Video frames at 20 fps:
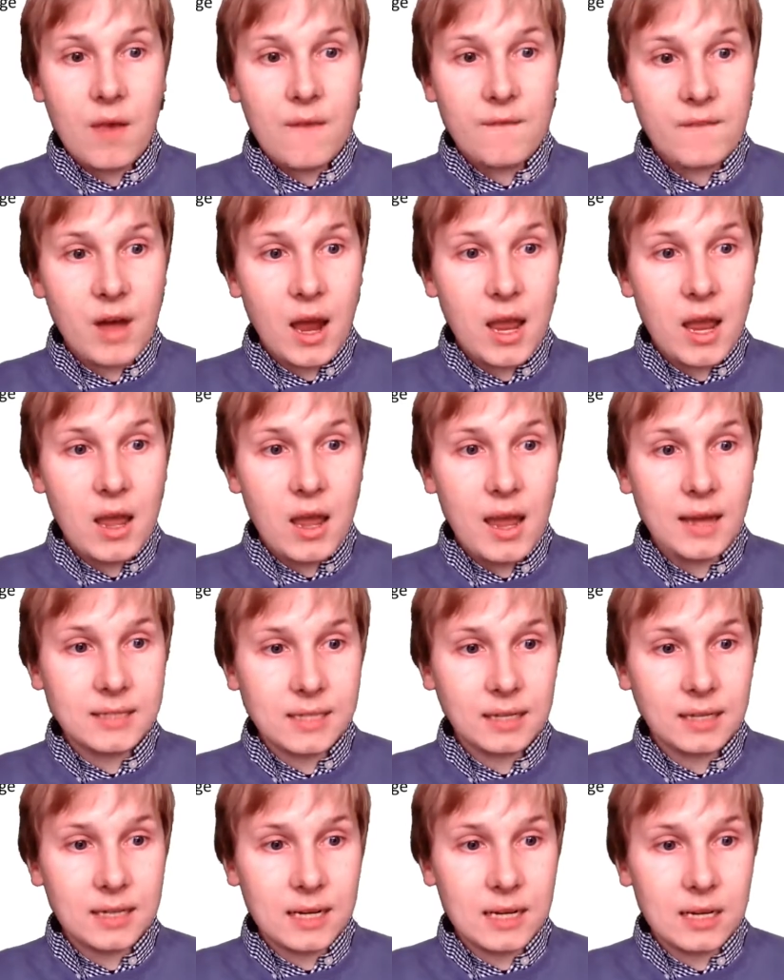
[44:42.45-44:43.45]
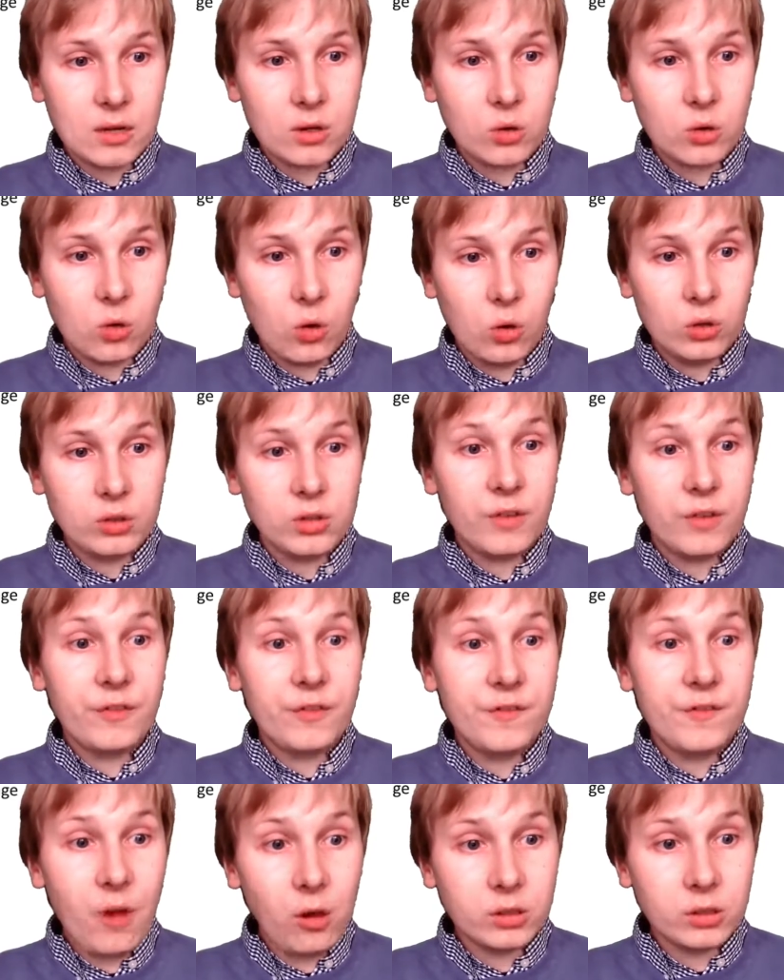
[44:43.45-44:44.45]
via a technique called
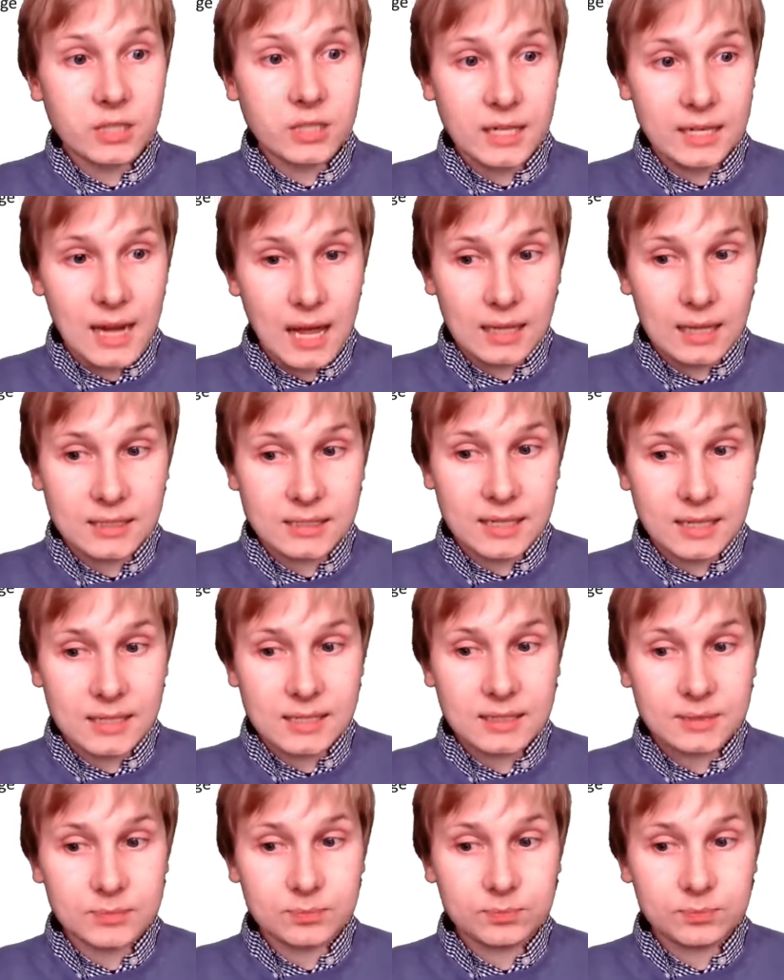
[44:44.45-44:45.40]
fault analysis.